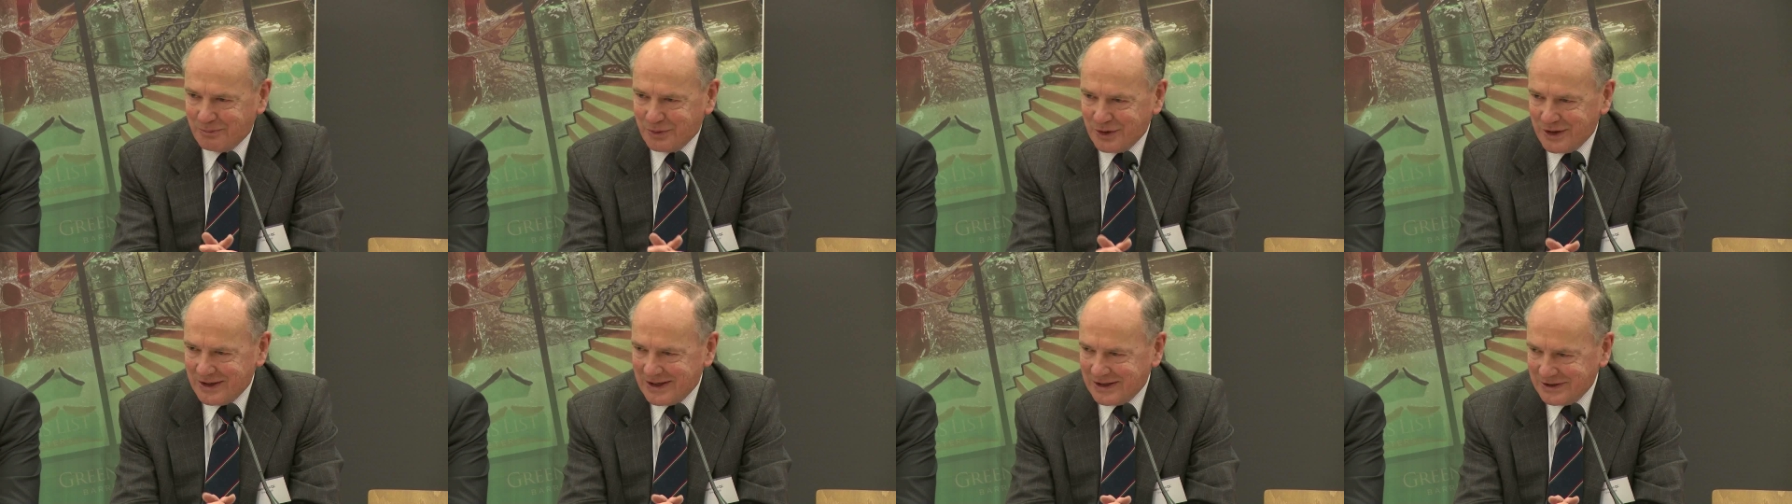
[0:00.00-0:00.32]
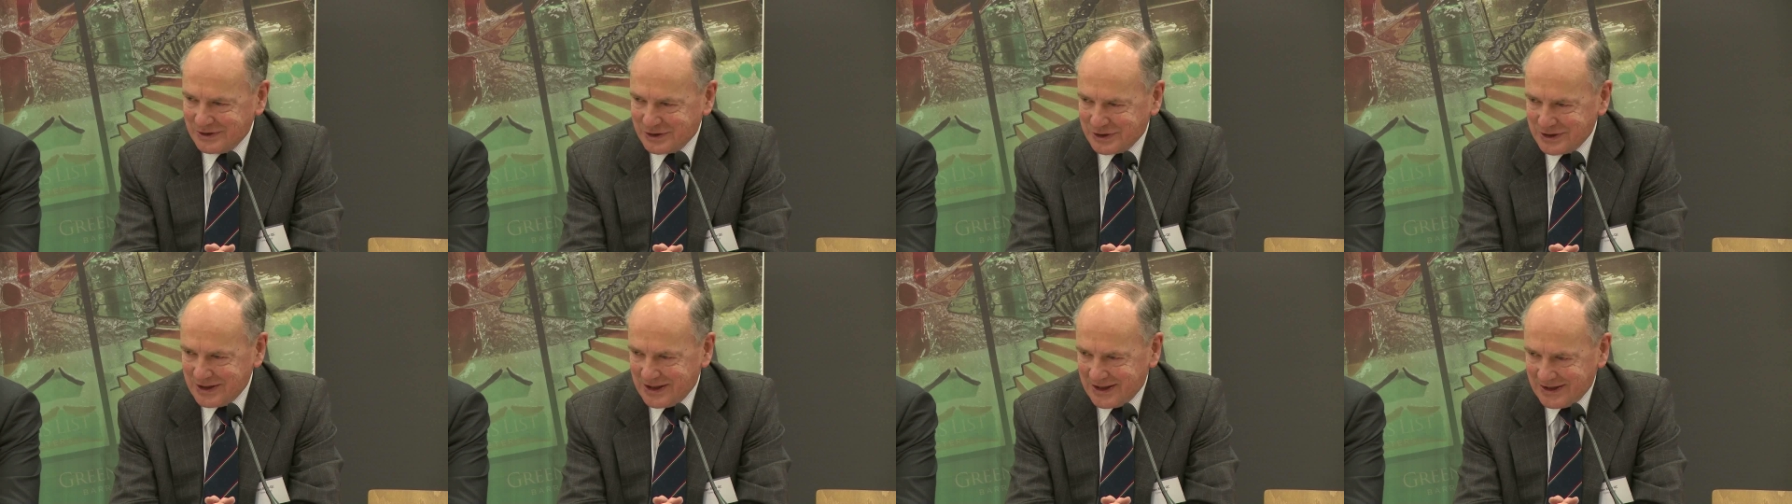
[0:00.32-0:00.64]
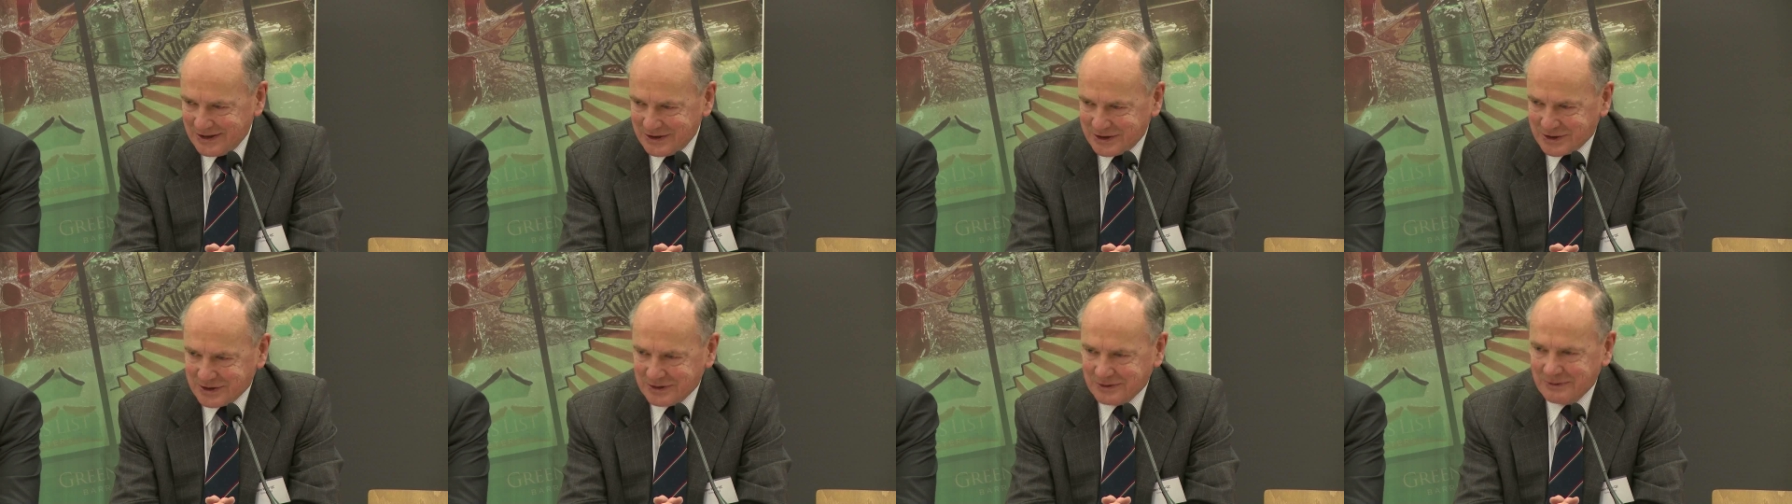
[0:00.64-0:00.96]

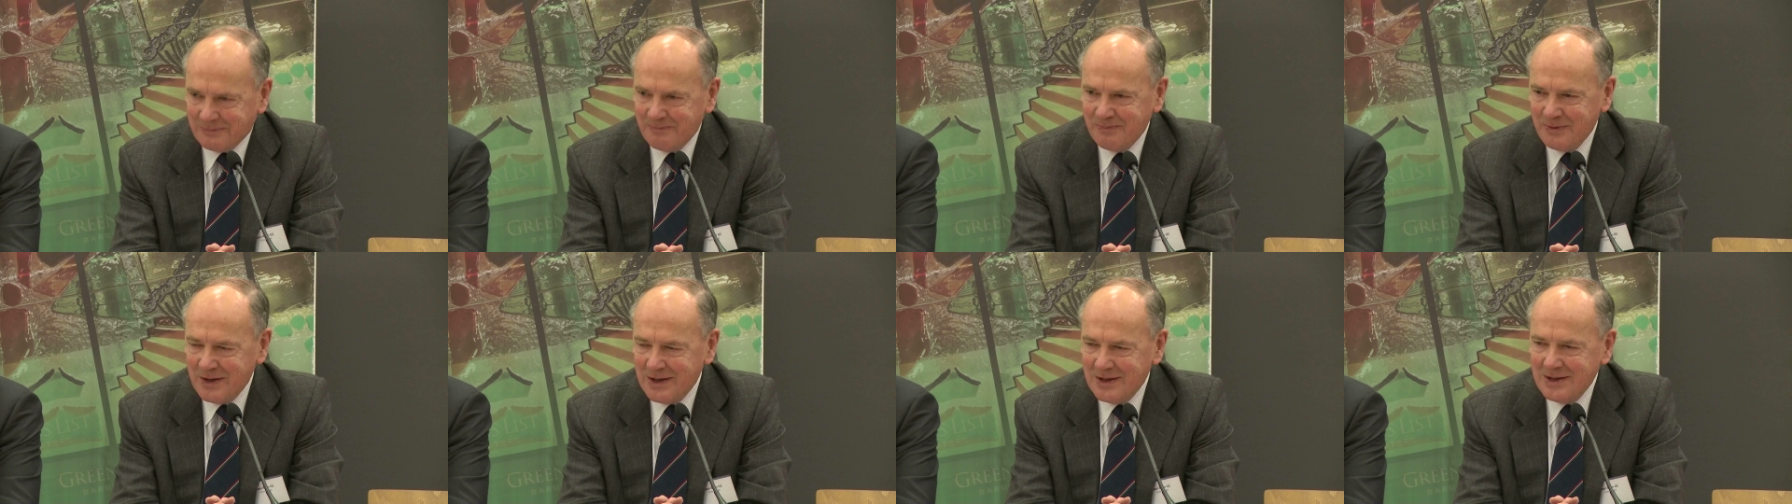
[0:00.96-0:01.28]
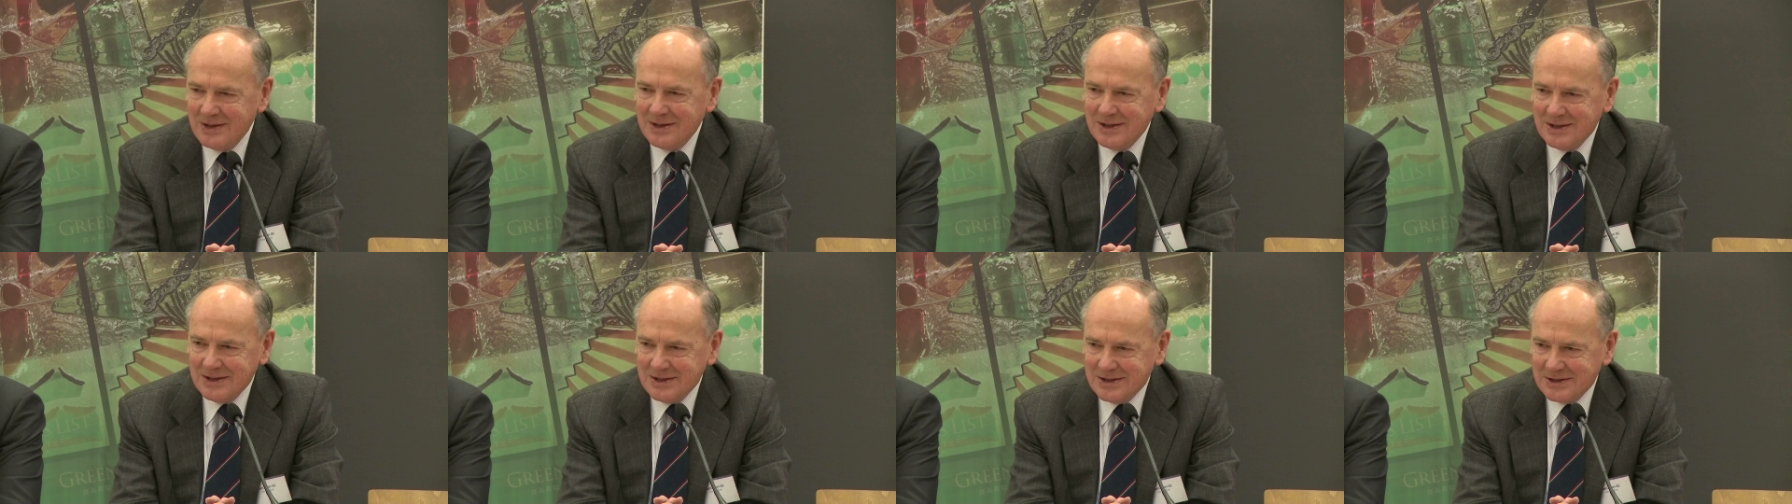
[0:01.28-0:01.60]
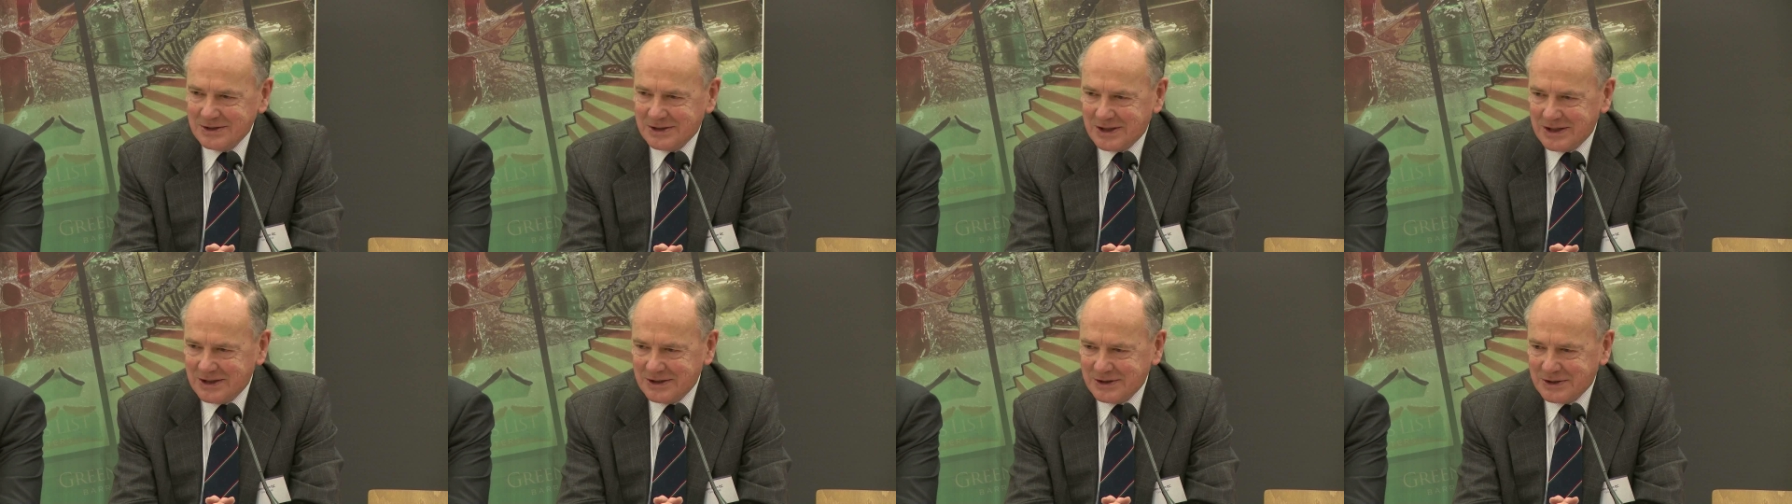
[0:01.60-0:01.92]
pronunciation,
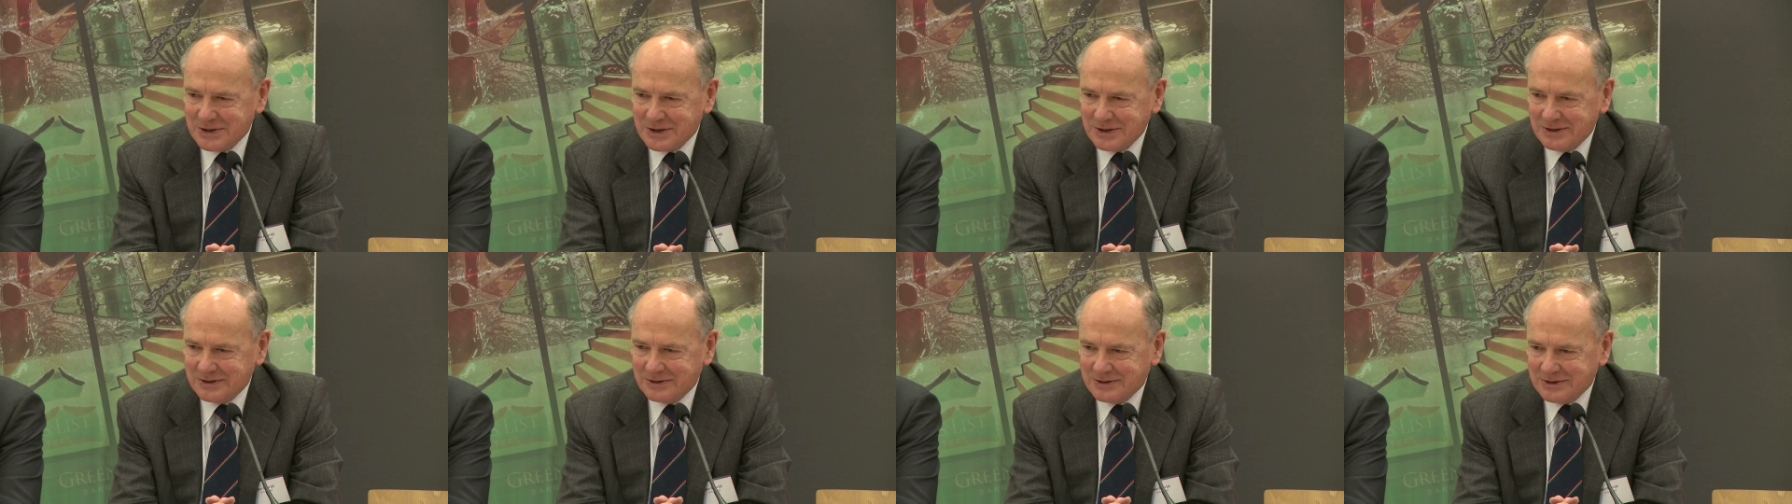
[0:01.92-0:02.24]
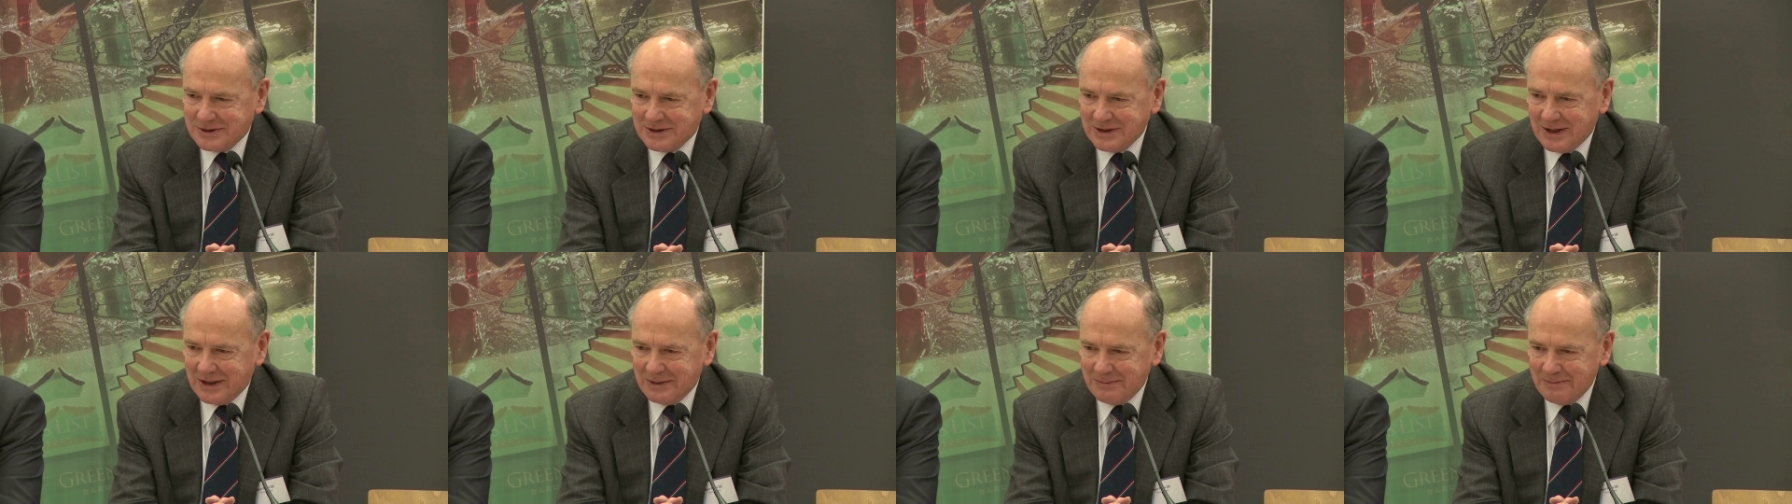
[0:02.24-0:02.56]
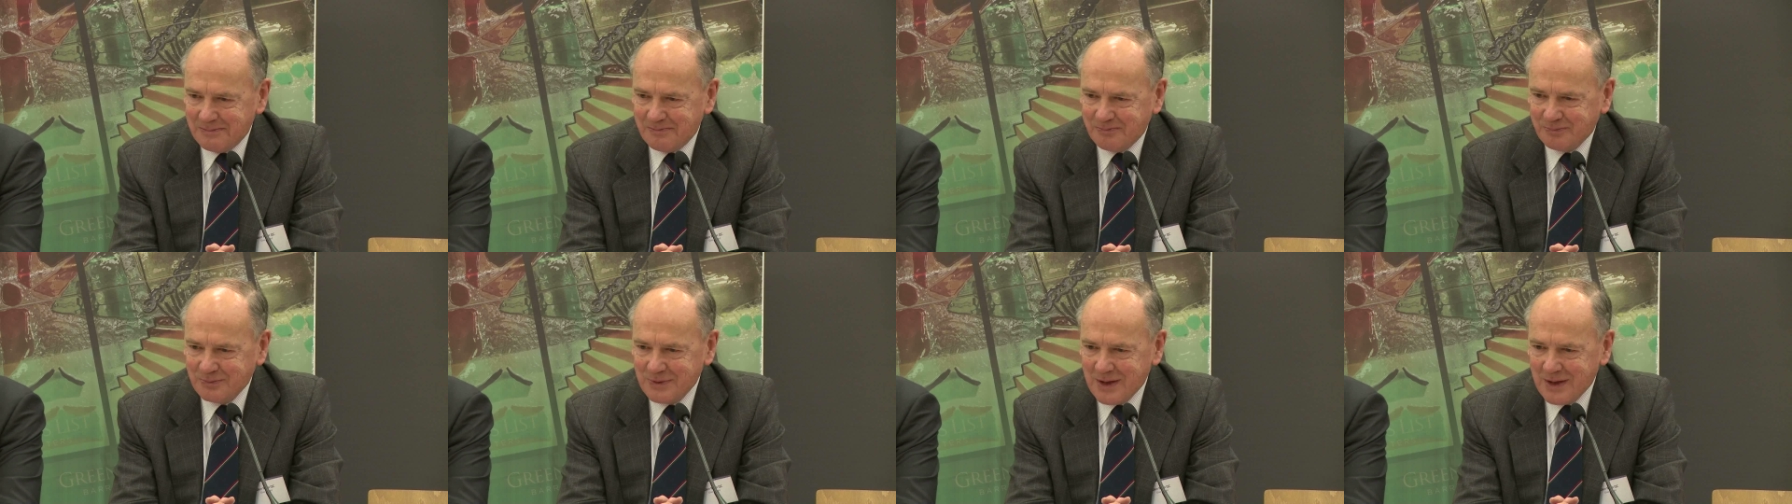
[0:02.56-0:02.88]
says that